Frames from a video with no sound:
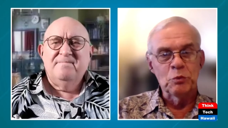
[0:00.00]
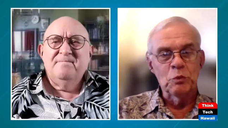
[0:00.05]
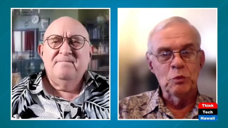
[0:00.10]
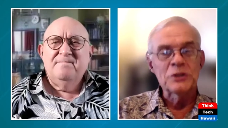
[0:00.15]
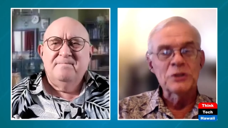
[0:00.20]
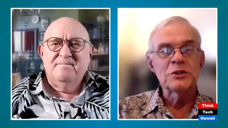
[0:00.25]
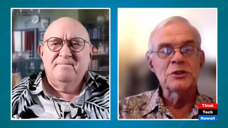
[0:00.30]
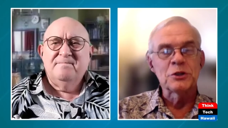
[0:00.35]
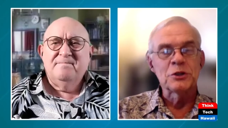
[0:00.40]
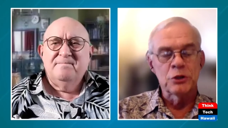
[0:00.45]

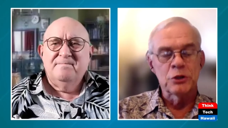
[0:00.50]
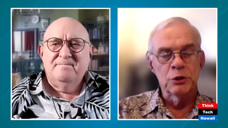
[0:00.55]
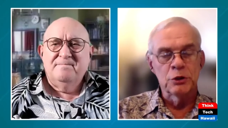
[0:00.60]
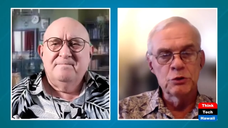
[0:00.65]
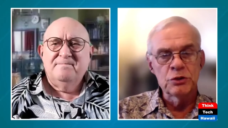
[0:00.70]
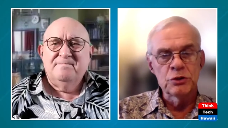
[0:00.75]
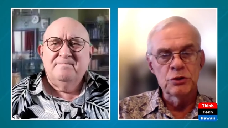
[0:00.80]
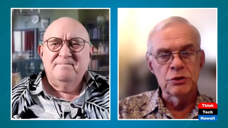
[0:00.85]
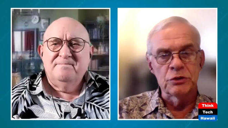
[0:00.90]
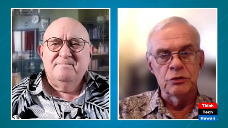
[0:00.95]
Speaker 1: what's the
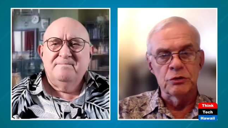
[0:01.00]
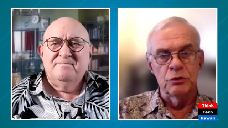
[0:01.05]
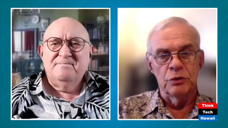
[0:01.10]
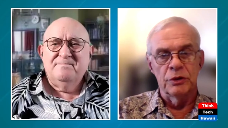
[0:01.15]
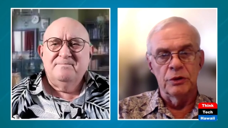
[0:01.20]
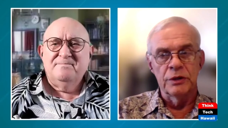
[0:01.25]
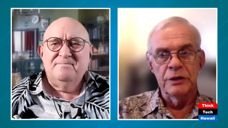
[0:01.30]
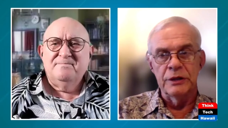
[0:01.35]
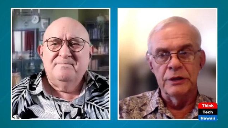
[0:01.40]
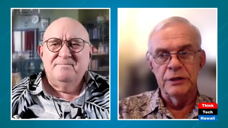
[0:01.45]
solution to
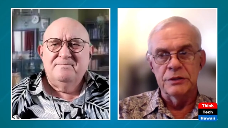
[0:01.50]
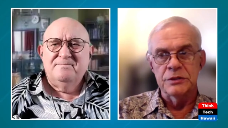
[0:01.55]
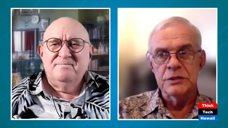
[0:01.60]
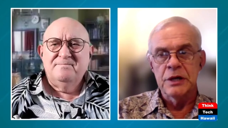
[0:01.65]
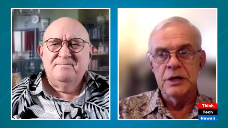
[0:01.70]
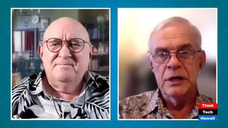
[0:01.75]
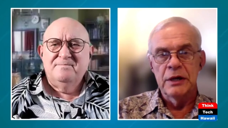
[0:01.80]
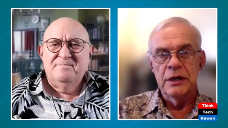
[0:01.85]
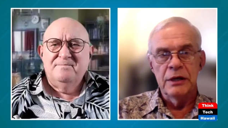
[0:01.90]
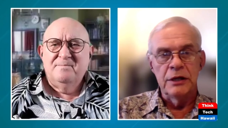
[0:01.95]
it? Is
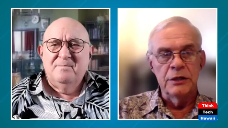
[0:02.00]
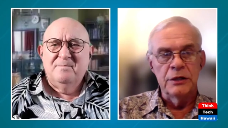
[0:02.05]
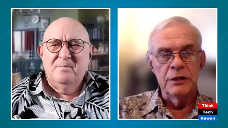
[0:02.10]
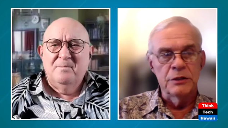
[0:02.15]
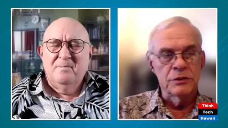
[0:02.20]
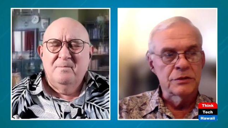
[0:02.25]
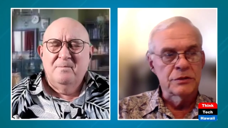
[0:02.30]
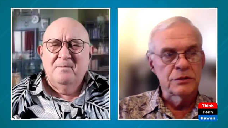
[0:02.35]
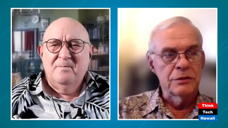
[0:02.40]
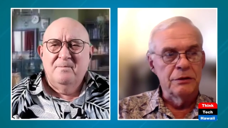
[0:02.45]

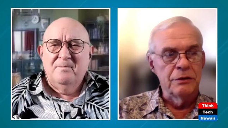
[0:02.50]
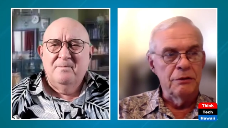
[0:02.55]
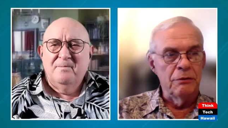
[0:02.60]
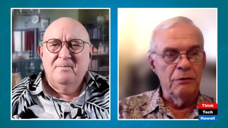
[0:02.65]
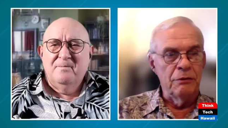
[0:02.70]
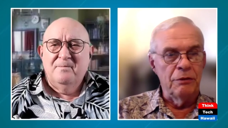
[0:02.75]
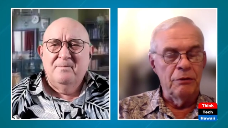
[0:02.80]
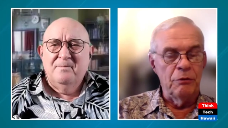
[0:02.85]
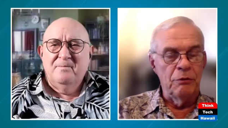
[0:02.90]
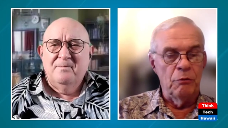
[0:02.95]
is,
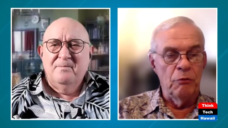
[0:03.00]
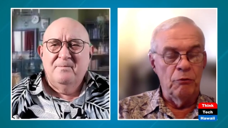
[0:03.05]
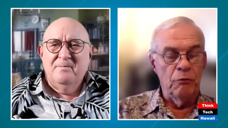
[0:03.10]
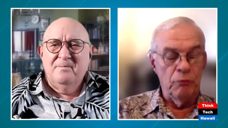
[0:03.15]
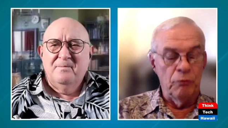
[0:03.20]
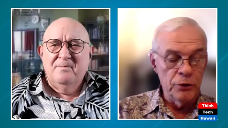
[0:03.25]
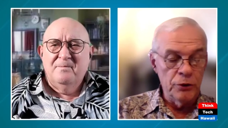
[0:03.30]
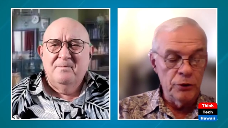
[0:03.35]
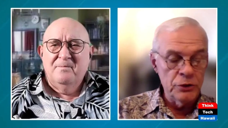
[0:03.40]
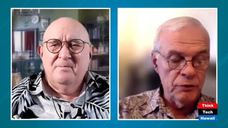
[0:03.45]

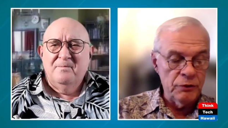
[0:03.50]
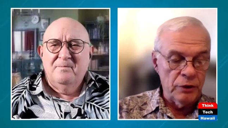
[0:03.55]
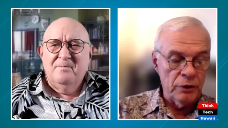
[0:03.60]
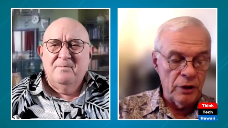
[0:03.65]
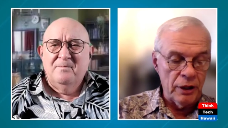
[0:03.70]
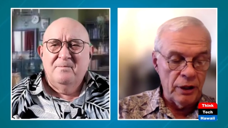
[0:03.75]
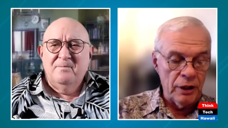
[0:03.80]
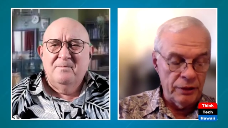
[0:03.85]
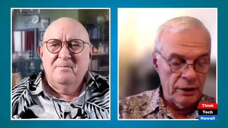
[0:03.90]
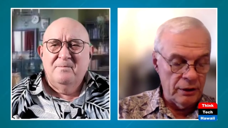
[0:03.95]
first of
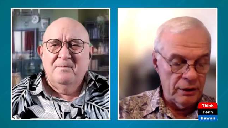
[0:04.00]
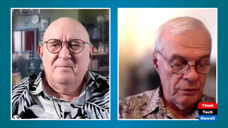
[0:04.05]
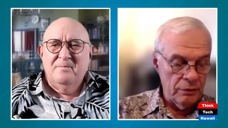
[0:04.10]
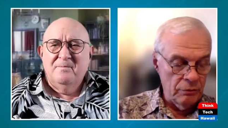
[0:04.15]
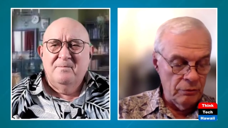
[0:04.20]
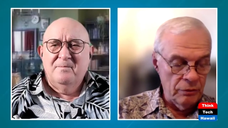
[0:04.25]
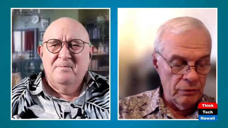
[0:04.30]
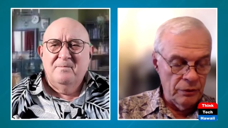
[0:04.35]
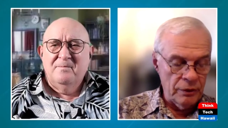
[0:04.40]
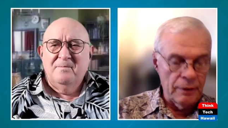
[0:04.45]
all, I think,
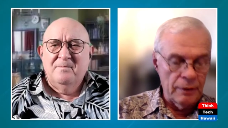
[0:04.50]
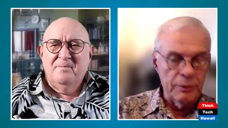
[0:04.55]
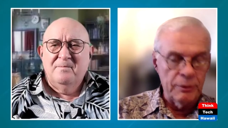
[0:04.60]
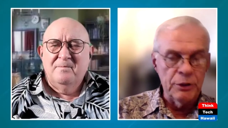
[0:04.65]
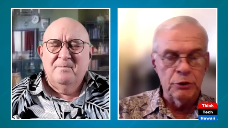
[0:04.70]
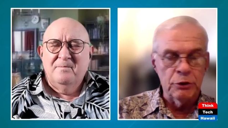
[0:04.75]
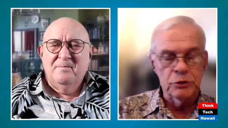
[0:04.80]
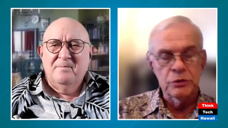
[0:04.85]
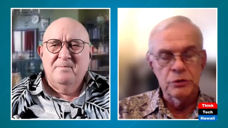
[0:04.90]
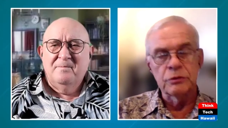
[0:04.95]
I mean,
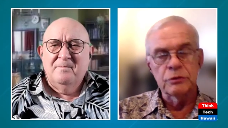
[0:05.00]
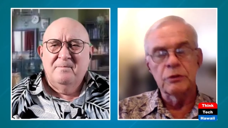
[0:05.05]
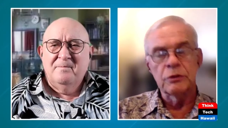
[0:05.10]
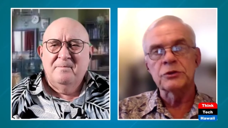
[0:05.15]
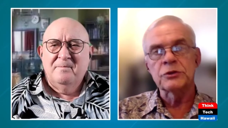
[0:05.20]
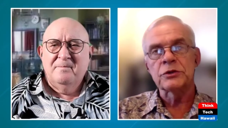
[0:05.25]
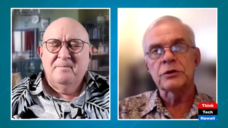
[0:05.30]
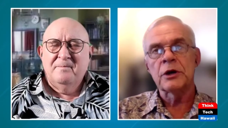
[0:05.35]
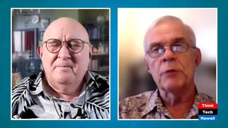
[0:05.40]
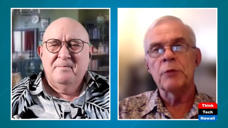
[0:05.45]
there's,
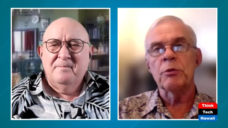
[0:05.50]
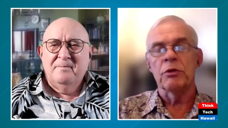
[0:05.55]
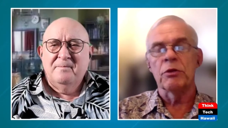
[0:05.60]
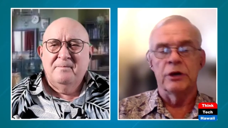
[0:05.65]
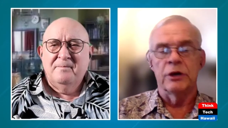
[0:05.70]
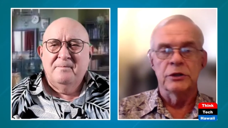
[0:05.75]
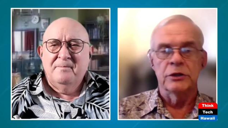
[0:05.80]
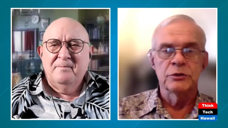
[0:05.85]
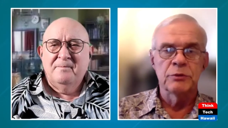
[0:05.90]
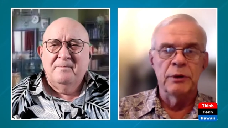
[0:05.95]
there's a couple
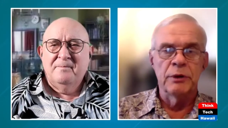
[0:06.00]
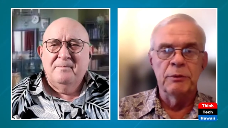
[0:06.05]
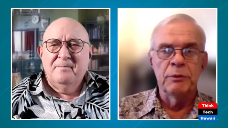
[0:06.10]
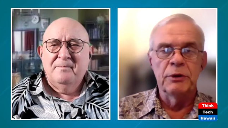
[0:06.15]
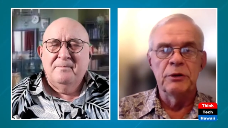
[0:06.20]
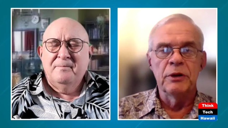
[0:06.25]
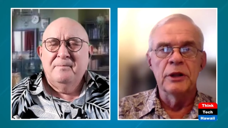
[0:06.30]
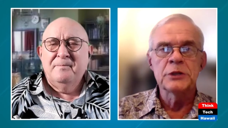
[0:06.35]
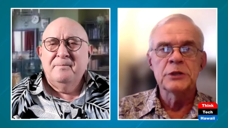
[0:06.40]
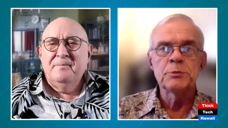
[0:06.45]
things. I
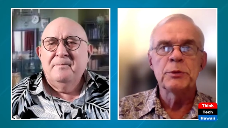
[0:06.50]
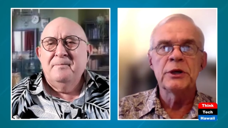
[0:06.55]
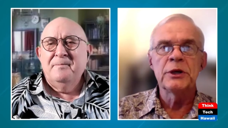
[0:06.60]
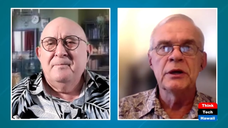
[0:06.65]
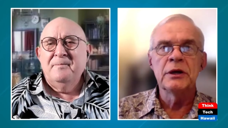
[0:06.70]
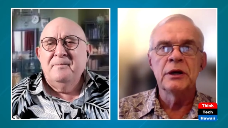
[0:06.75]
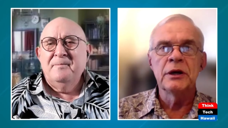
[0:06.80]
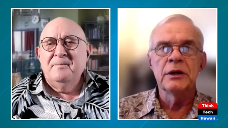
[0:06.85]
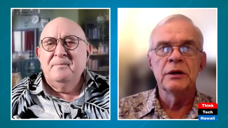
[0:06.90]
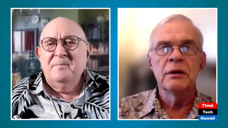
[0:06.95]
mean, let's
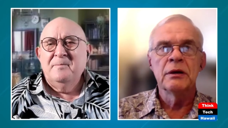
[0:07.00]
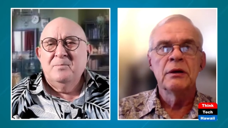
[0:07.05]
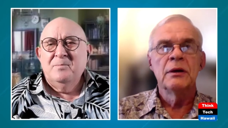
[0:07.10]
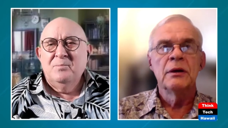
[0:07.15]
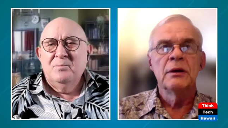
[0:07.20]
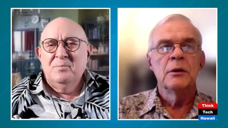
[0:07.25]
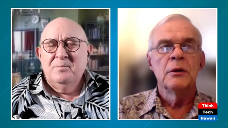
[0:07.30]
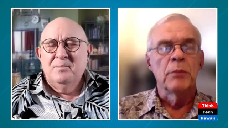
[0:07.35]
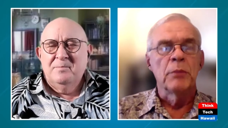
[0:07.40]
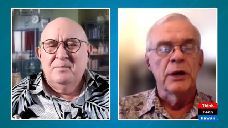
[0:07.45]
begin
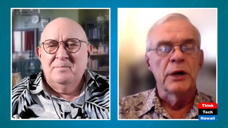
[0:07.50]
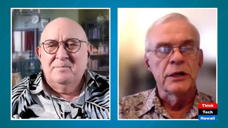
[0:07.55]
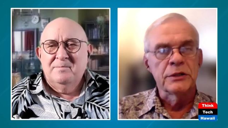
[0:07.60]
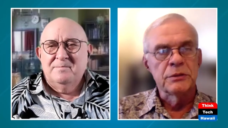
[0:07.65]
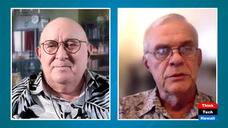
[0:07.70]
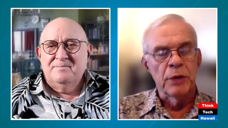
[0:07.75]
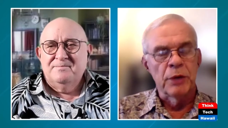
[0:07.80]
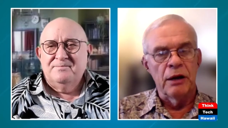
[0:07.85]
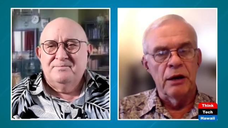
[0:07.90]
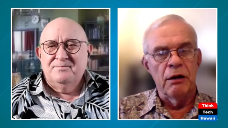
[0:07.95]
by,
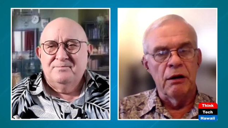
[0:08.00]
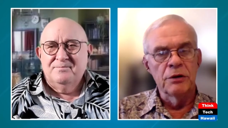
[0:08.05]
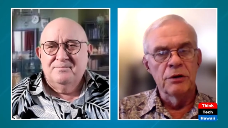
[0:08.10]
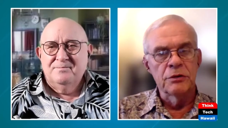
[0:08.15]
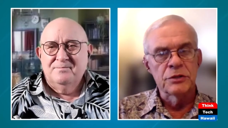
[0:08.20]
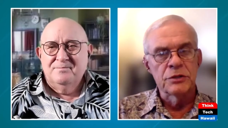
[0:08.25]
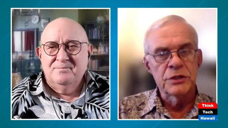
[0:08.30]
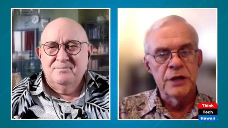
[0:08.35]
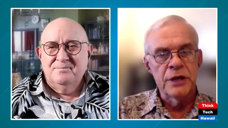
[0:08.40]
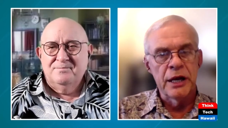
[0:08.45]
by
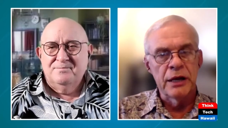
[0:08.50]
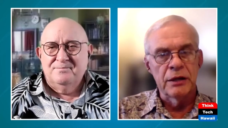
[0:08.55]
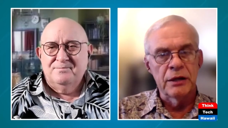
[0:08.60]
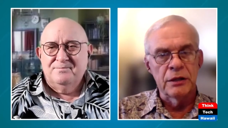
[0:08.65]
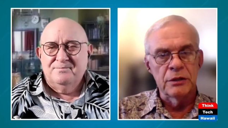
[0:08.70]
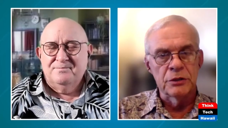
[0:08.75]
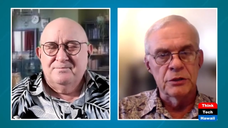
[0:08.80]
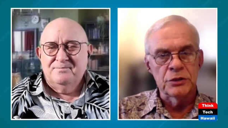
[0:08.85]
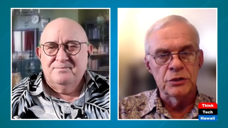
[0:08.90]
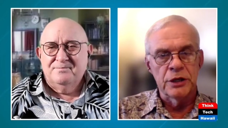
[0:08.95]

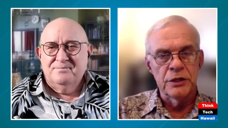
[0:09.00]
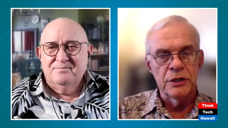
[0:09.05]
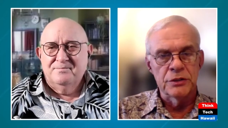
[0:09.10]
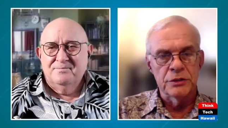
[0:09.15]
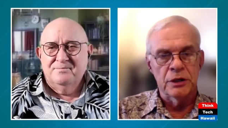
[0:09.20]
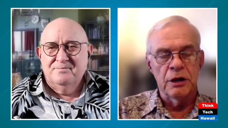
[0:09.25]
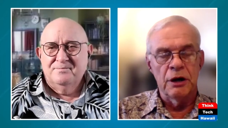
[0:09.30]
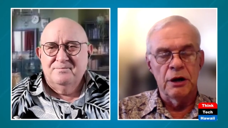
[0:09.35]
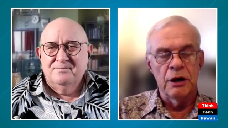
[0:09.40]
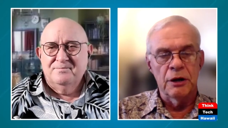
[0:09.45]
understanding the Chinese
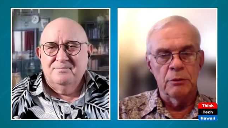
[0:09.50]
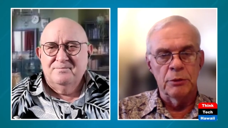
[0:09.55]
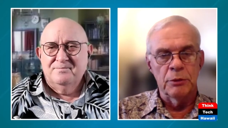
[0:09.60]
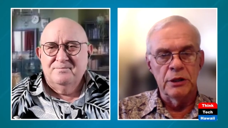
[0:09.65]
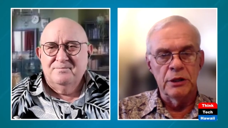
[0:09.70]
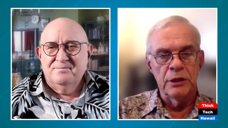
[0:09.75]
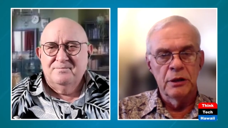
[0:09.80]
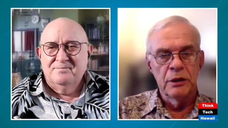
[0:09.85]
economy.